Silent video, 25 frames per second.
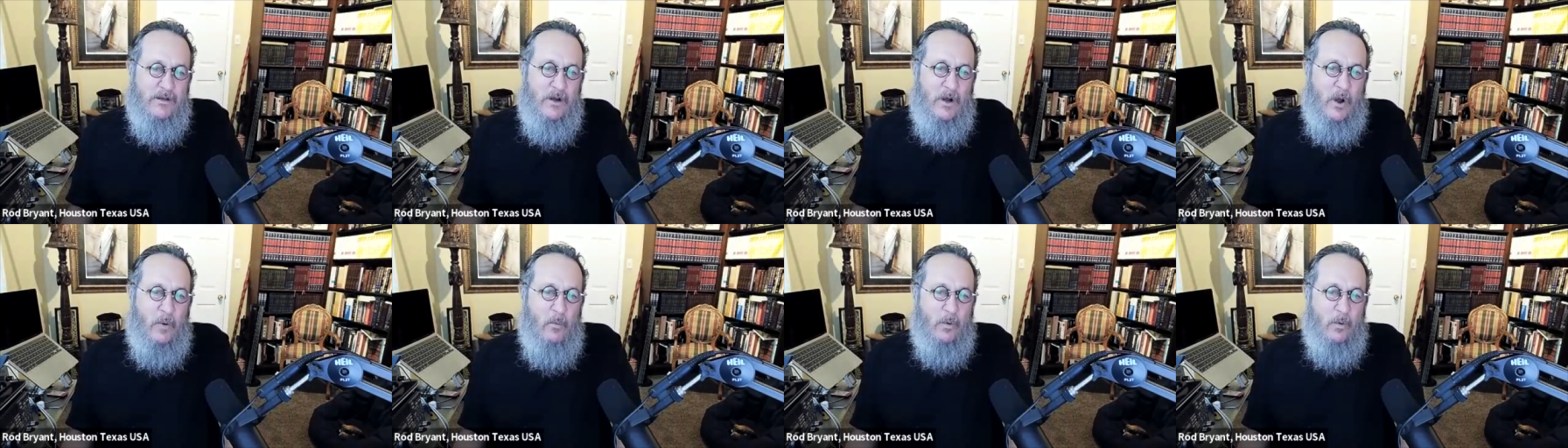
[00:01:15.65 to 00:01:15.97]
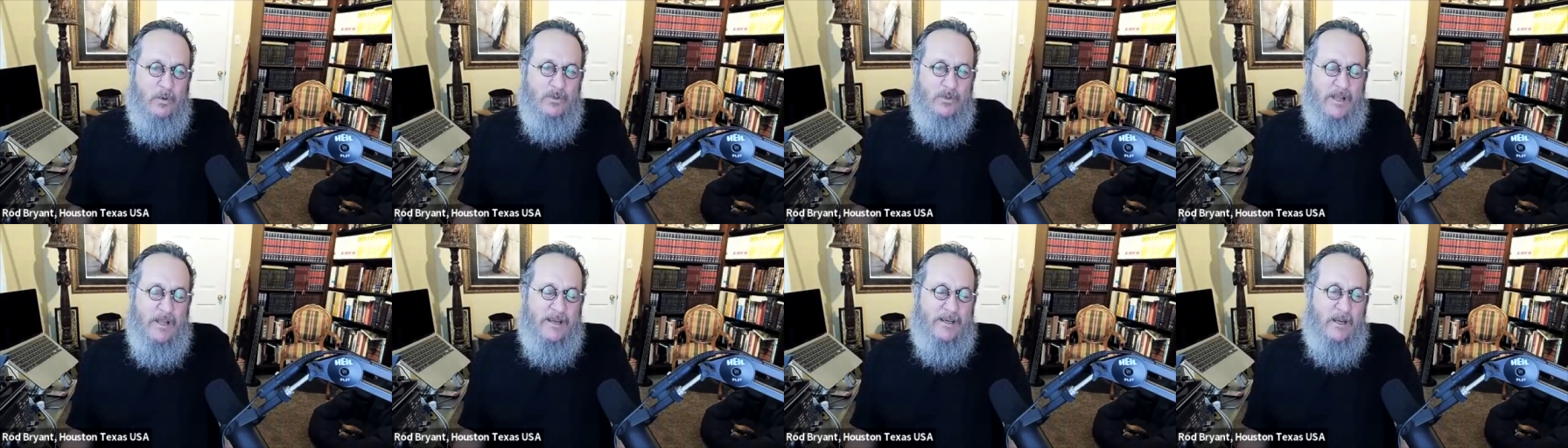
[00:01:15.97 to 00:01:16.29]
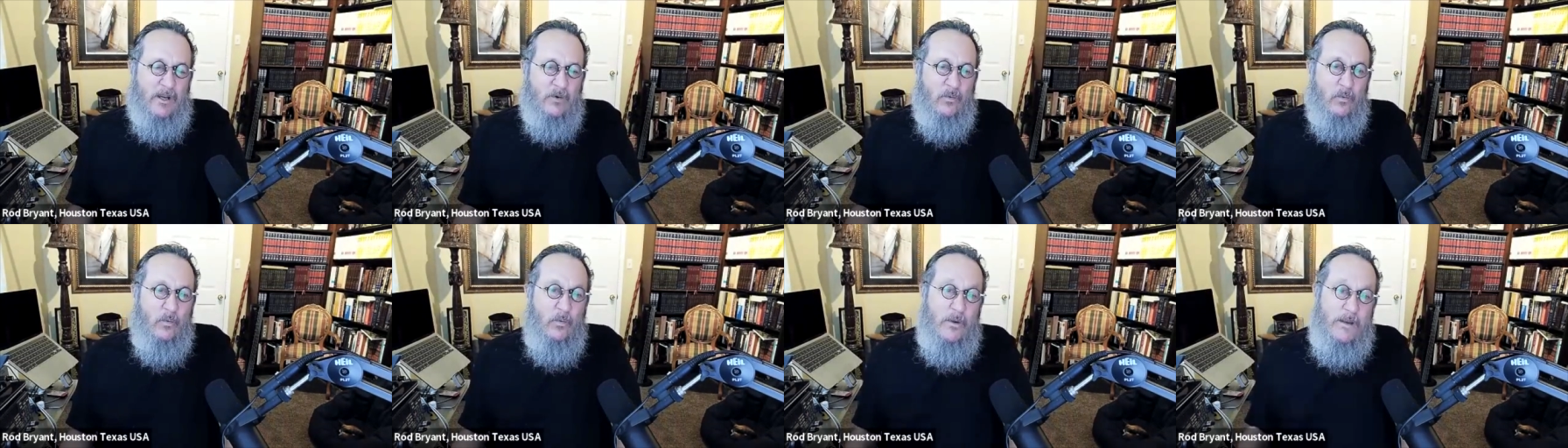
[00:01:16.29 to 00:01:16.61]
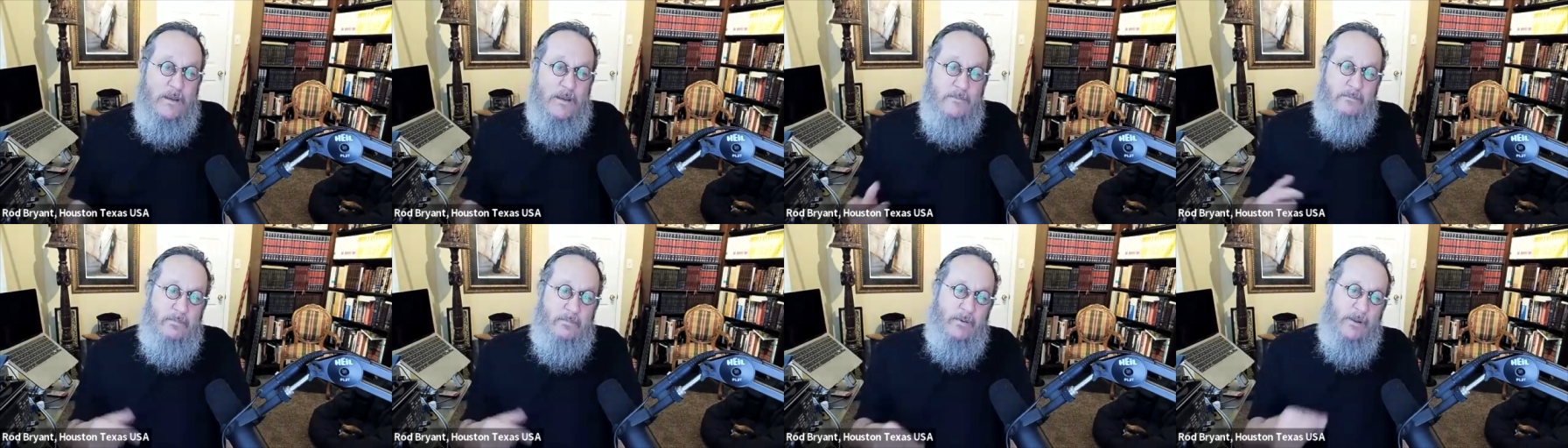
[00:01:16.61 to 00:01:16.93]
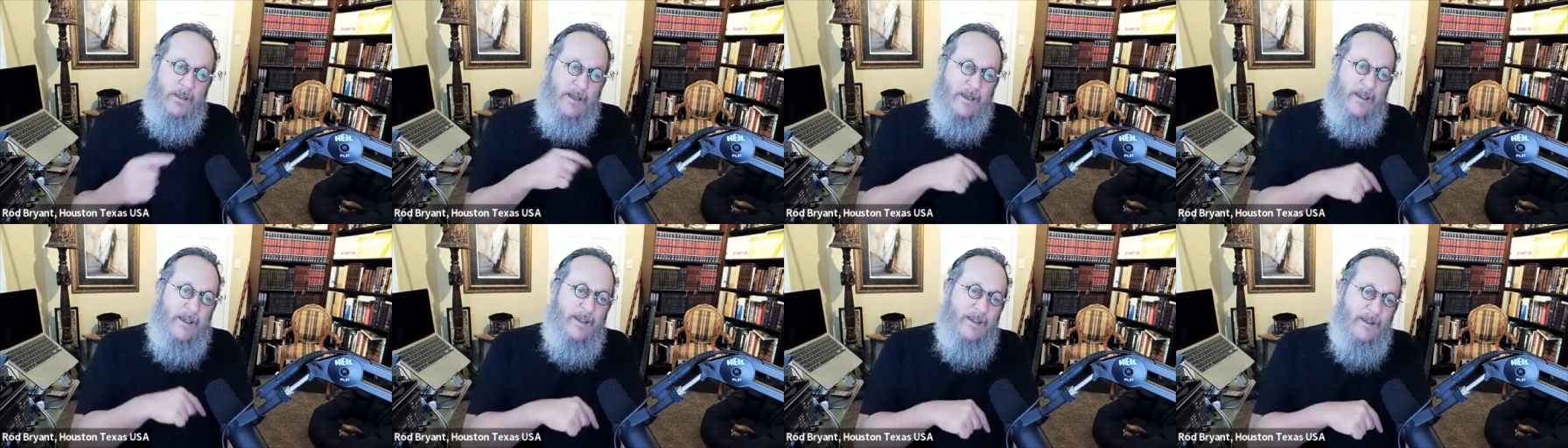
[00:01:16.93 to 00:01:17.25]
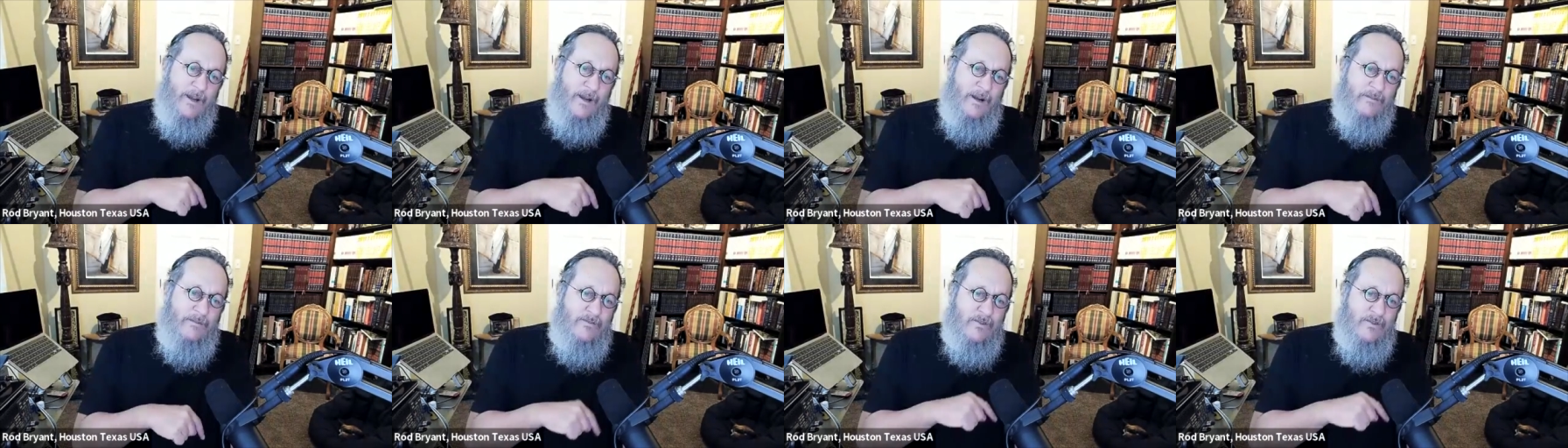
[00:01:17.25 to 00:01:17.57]
almost like a replay
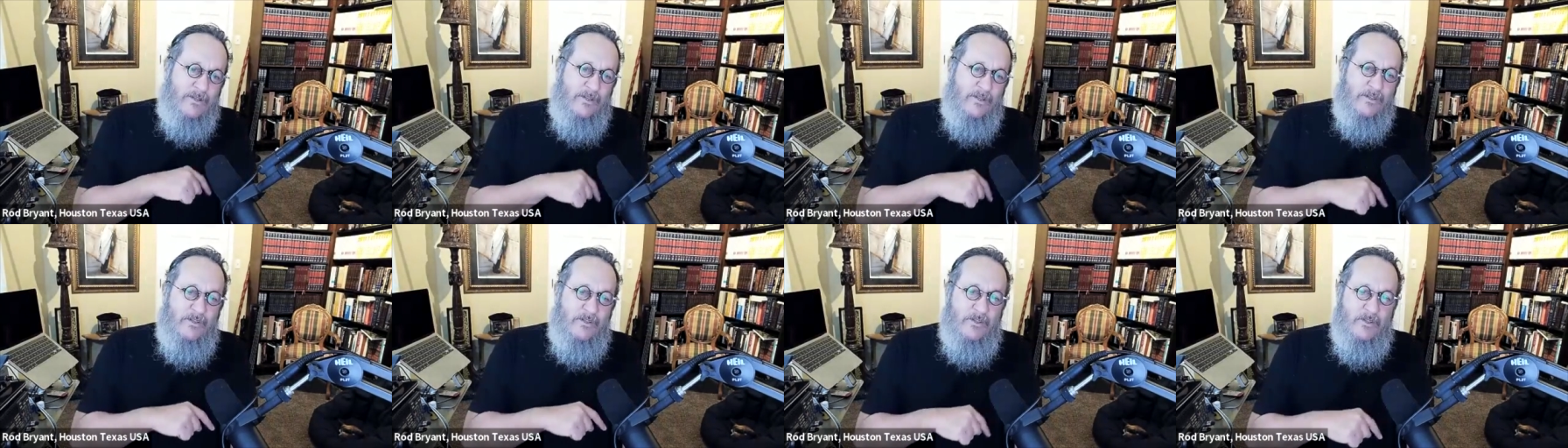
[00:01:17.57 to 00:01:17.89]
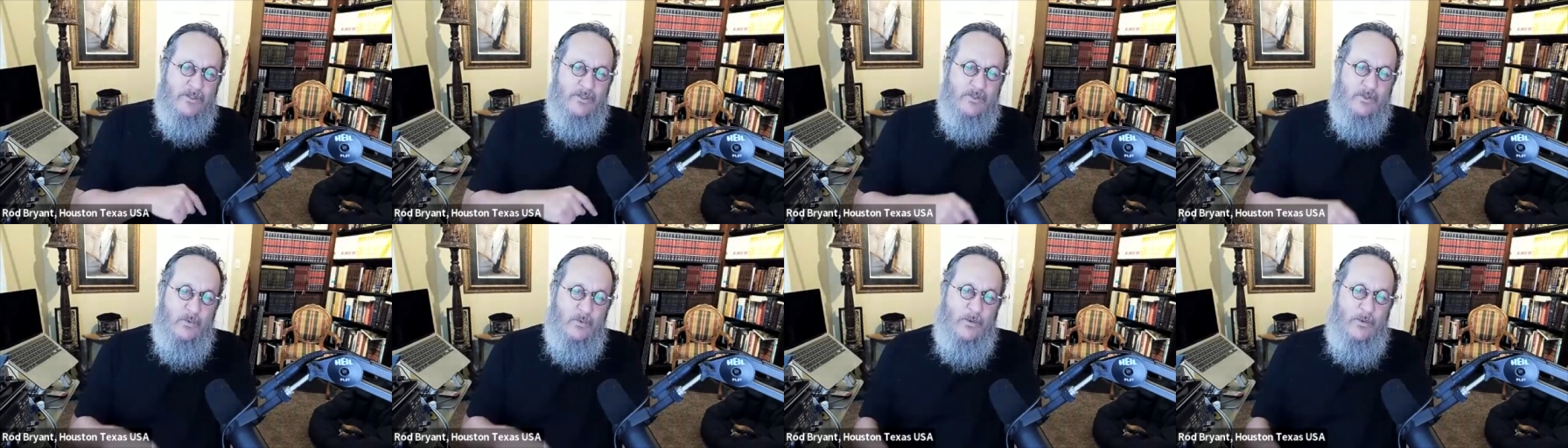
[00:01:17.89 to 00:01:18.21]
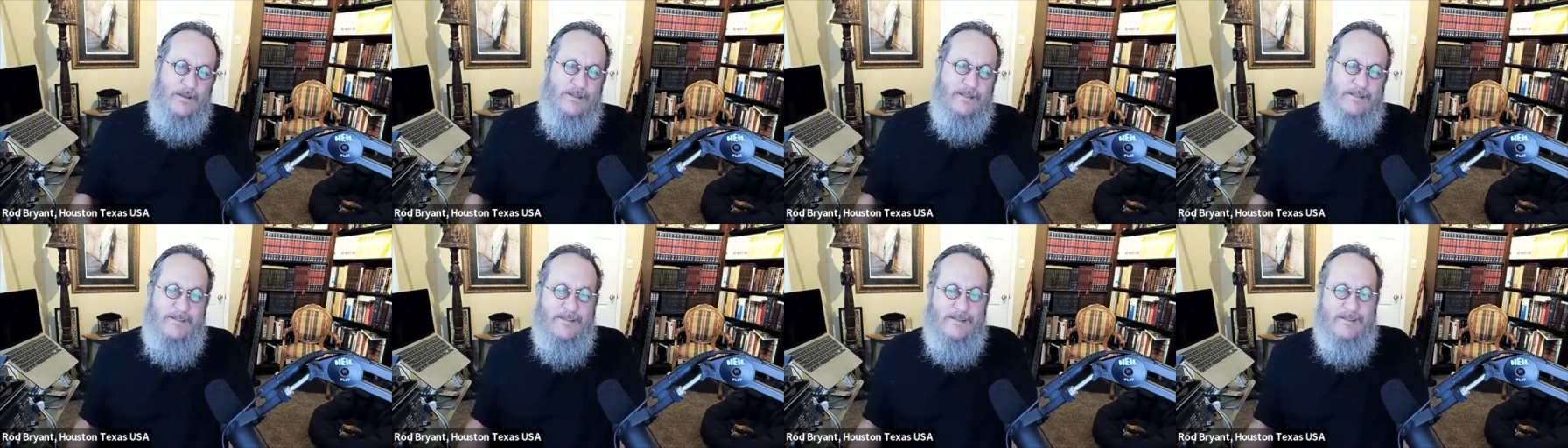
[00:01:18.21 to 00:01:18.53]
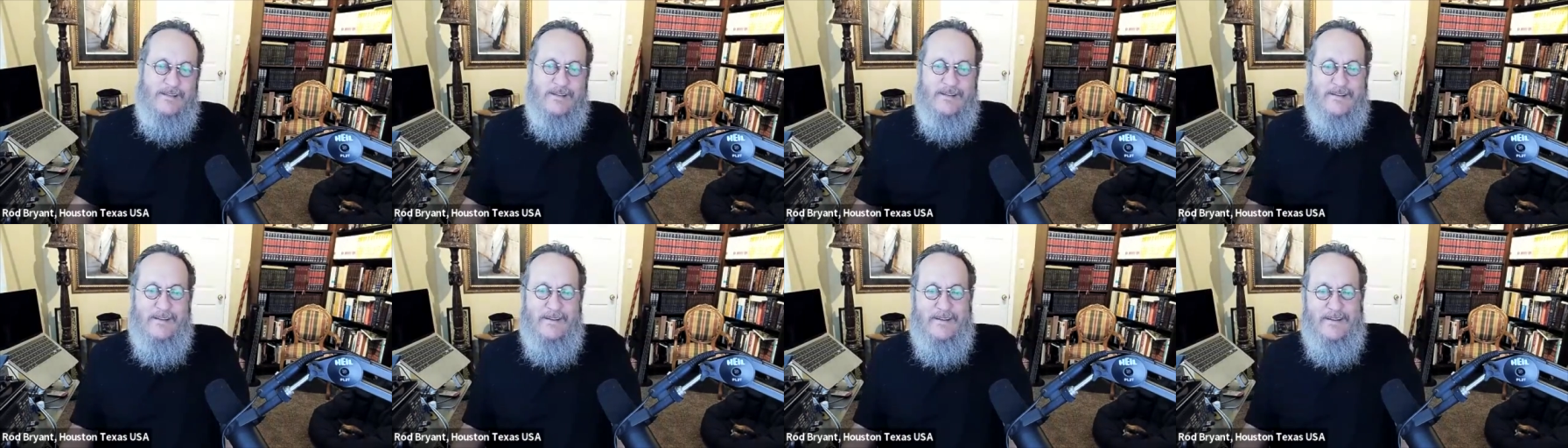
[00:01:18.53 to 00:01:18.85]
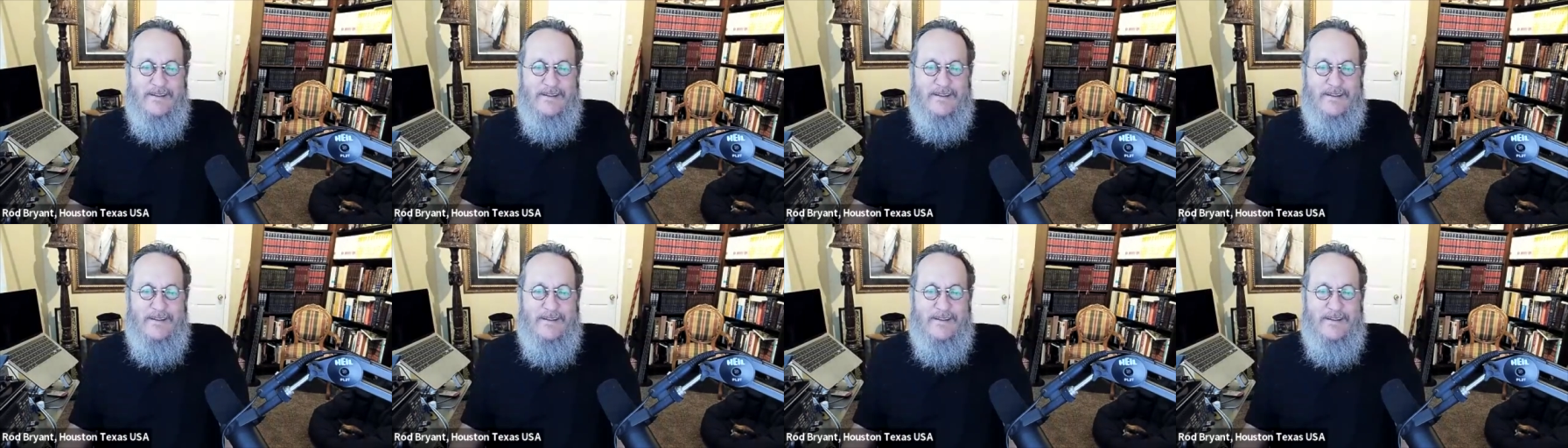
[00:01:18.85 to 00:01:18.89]
of Genesis 20